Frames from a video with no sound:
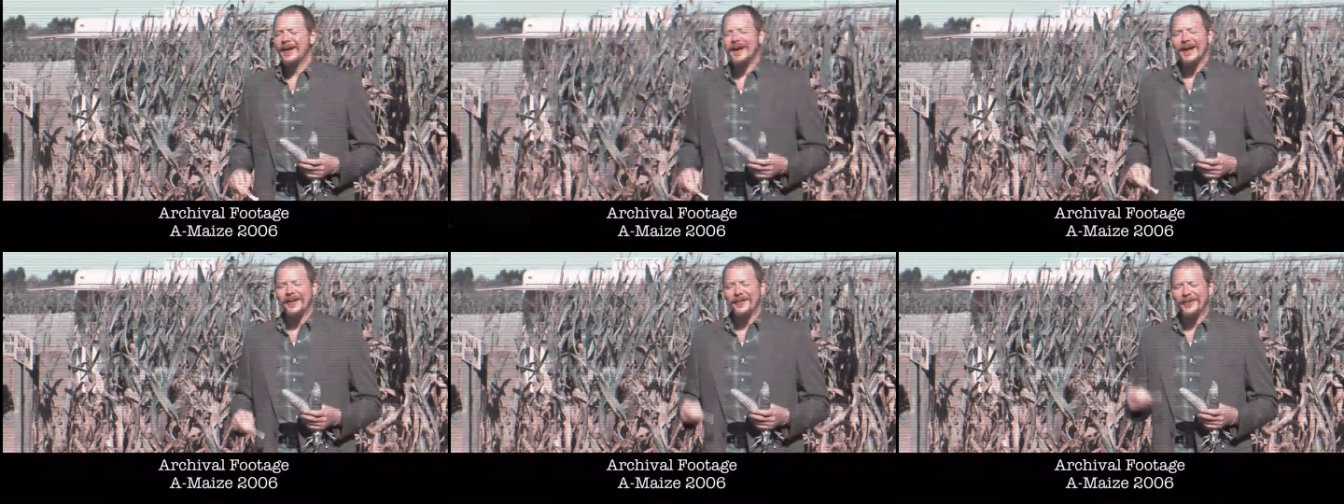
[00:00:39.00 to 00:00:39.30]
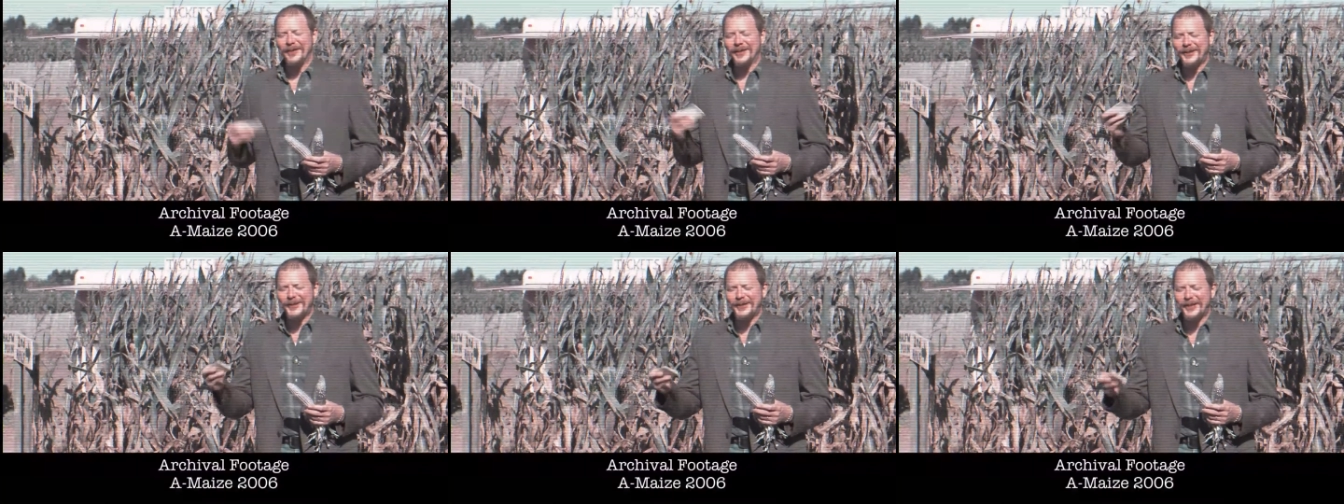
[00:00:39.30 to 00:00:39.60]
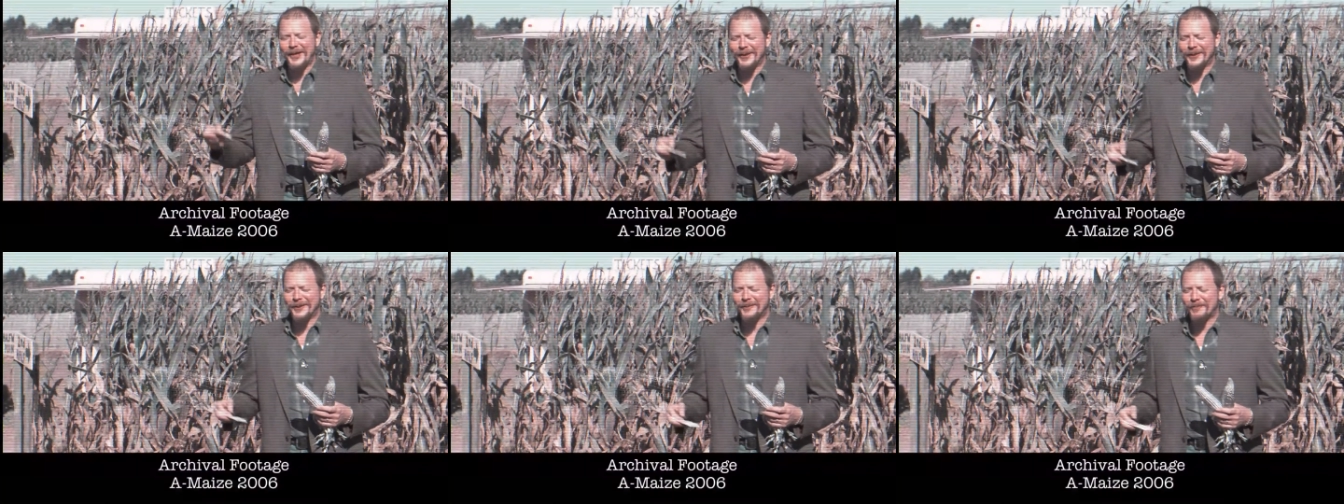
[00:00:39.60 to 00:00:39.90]
And this
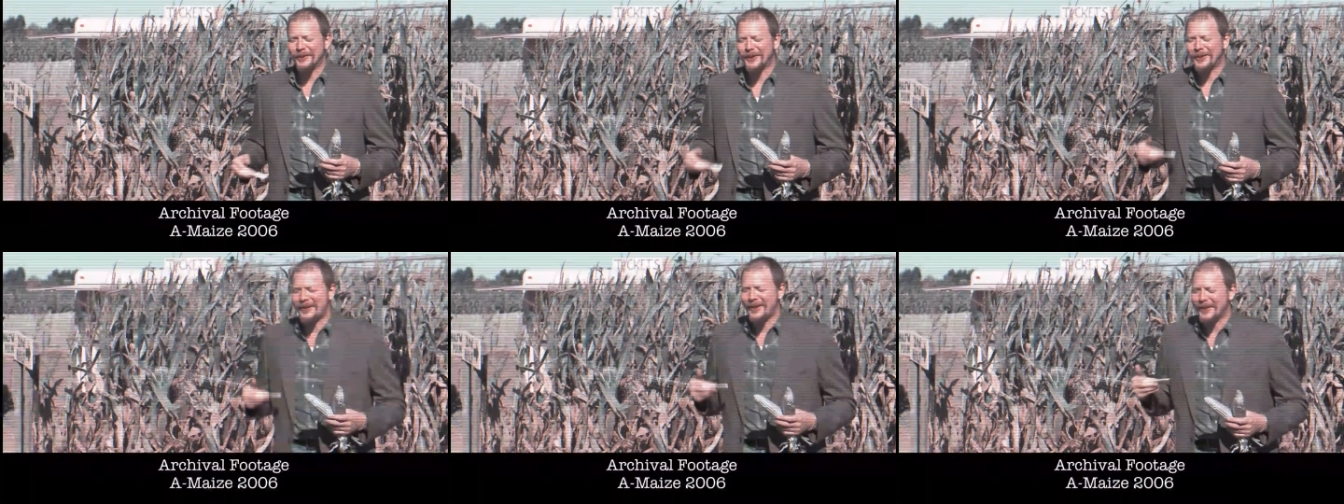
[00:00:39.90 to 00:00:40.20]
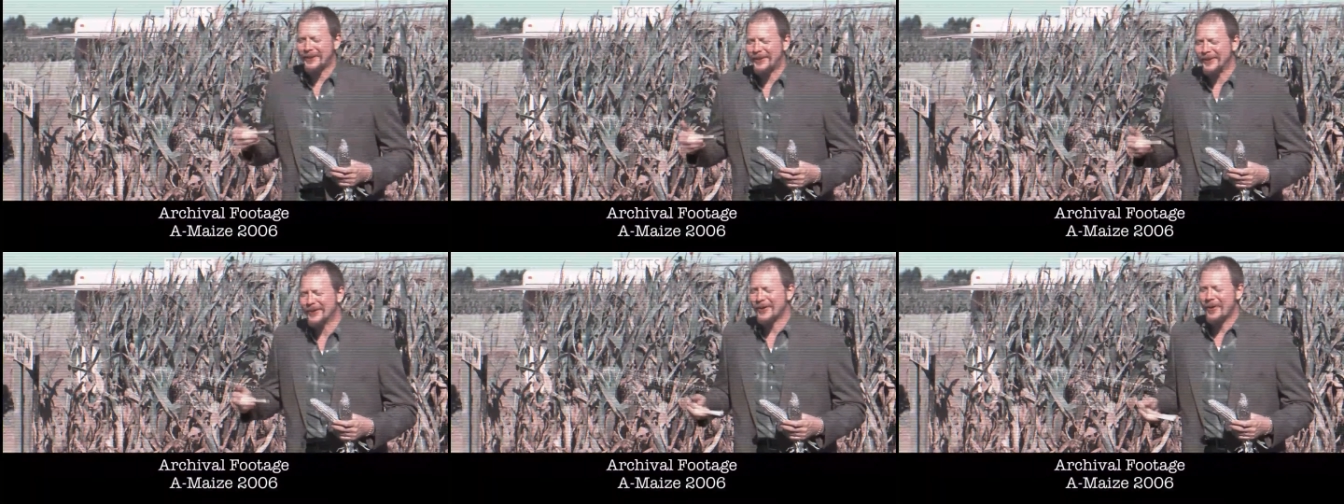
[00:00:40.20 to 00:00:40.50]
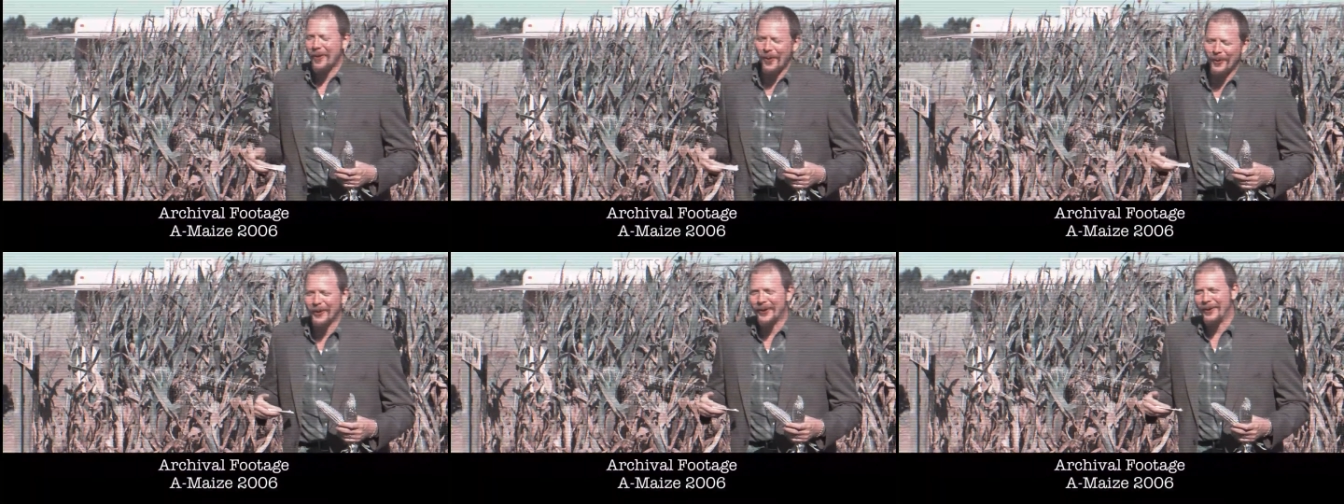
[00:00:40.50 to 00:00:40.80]
year's prestigious
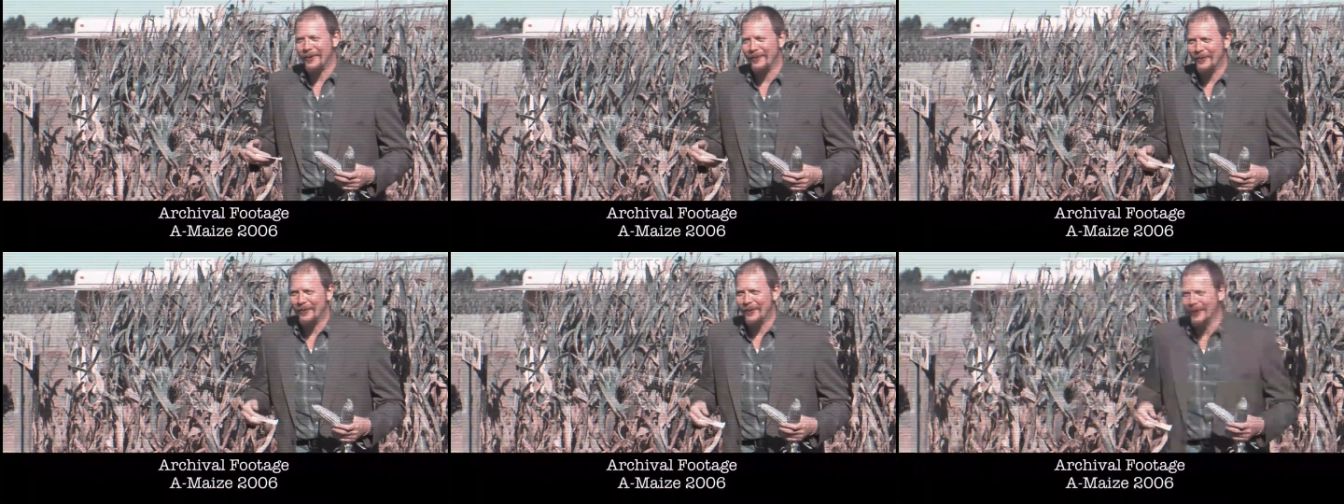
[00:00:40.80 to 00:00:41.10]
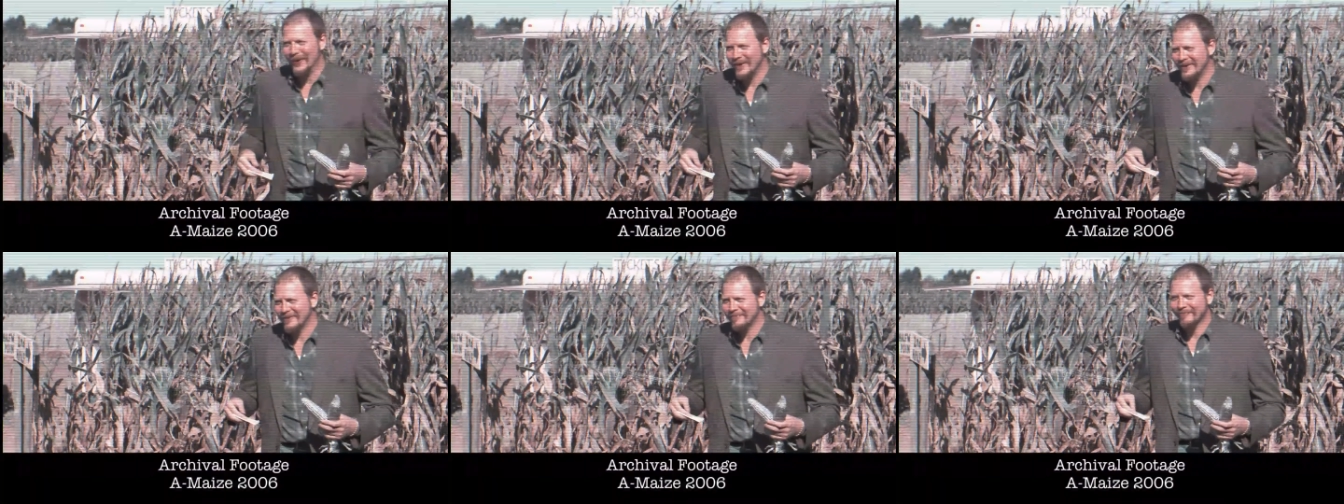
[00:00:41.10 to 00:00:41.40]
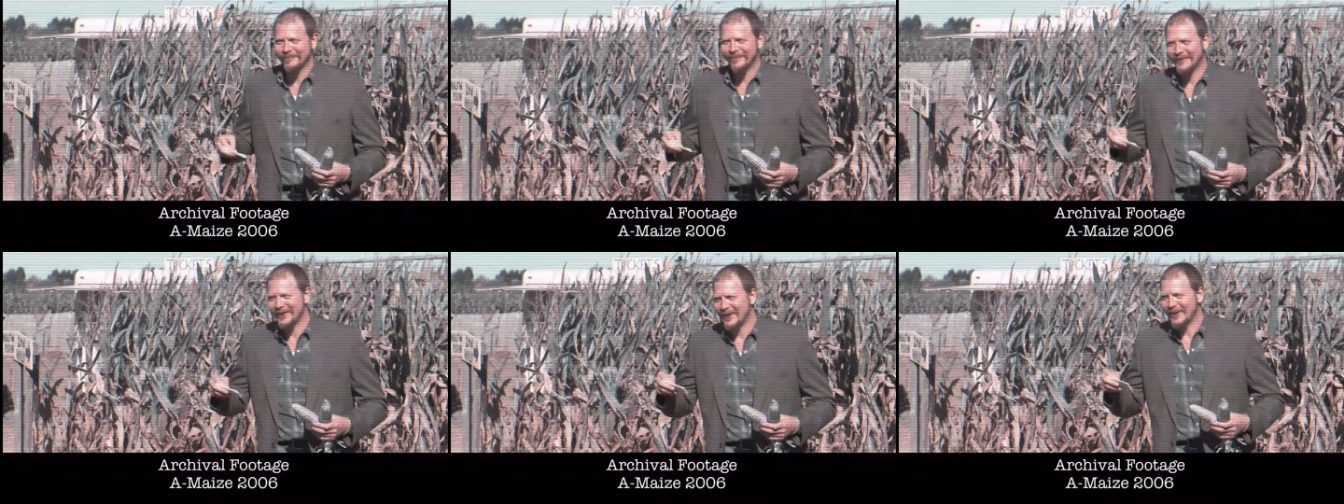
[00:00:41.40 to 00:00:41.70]
Corny Award
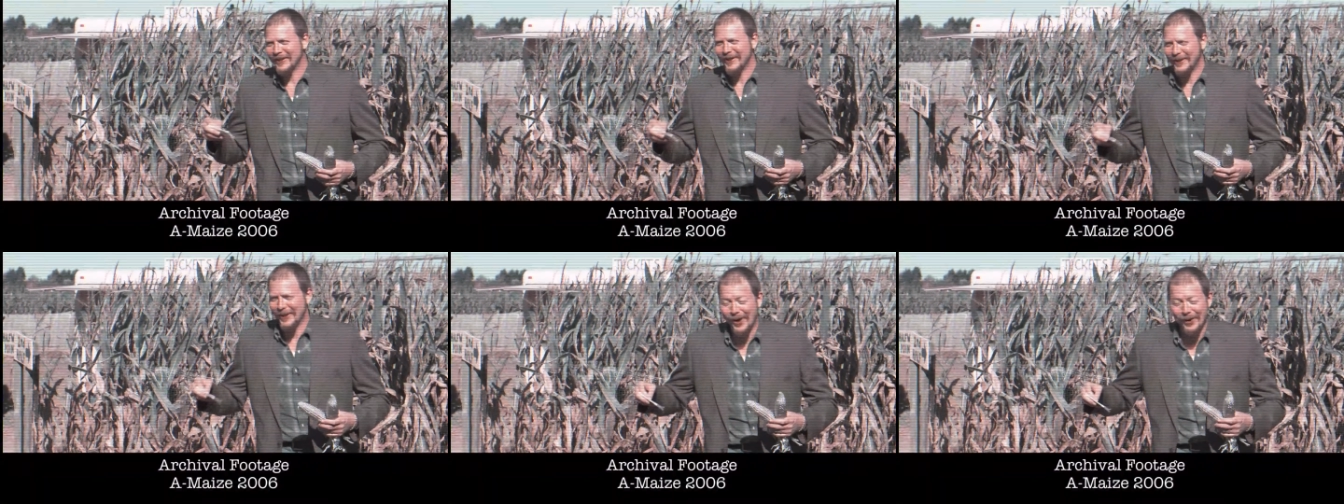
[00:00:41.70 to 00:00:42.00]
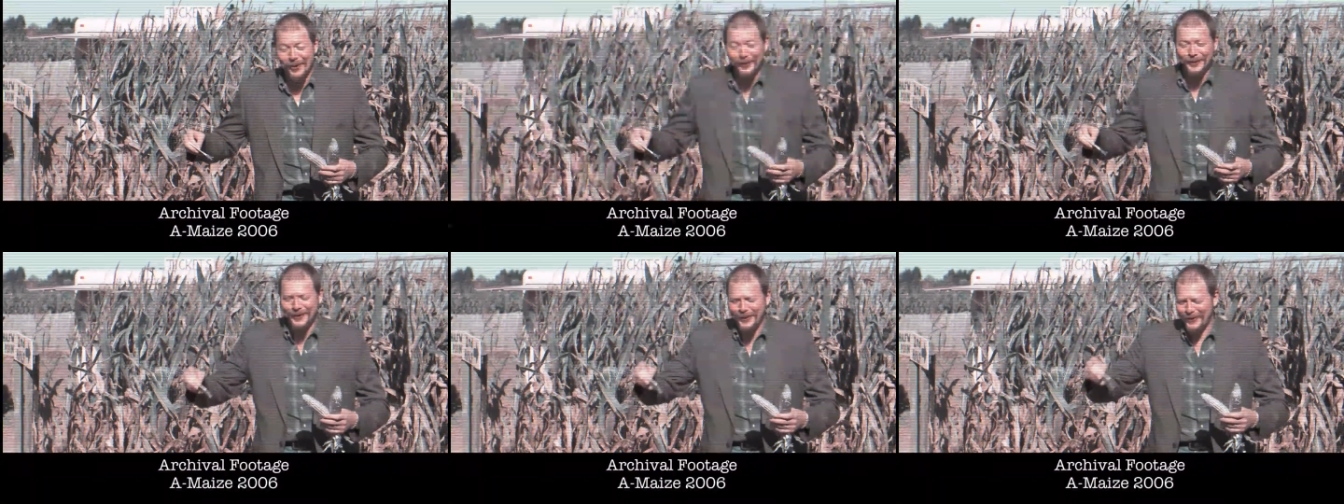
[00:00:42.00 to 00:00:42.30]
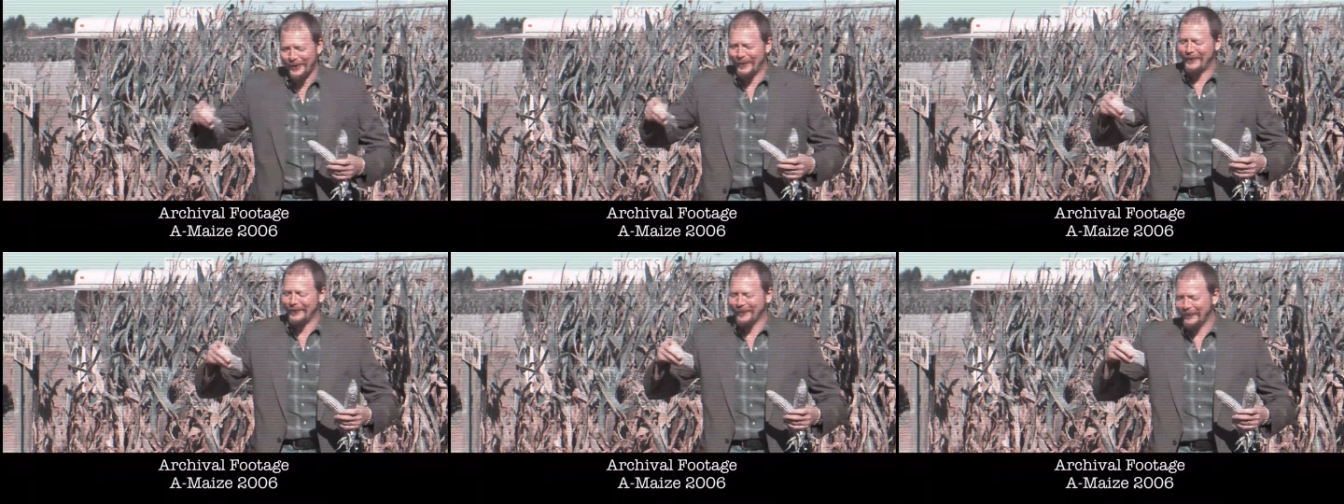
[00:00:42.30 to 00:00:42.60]
goes
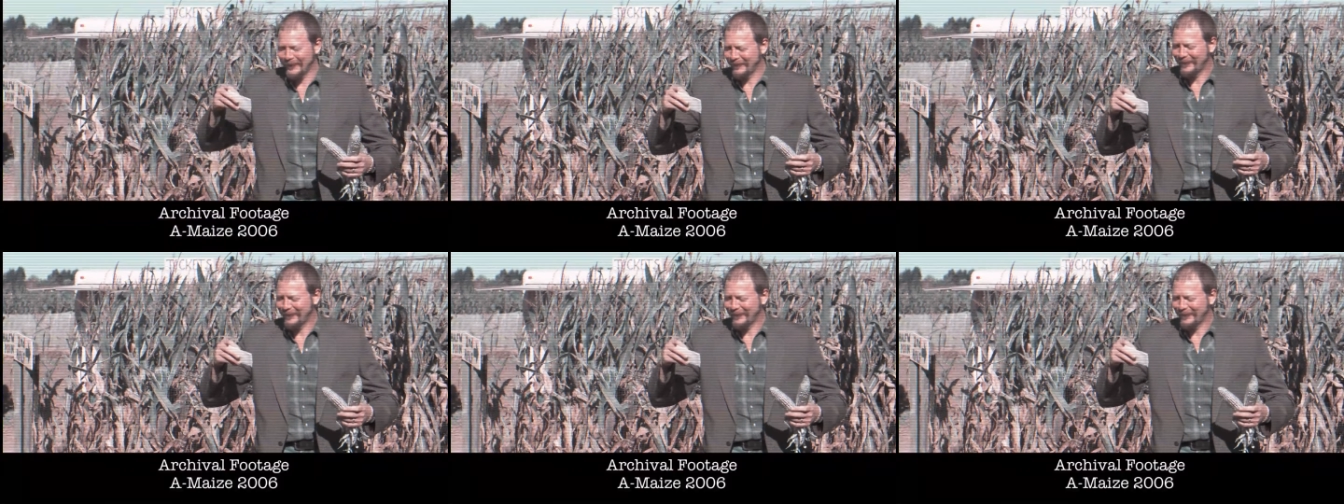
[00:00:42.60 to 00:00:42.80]
to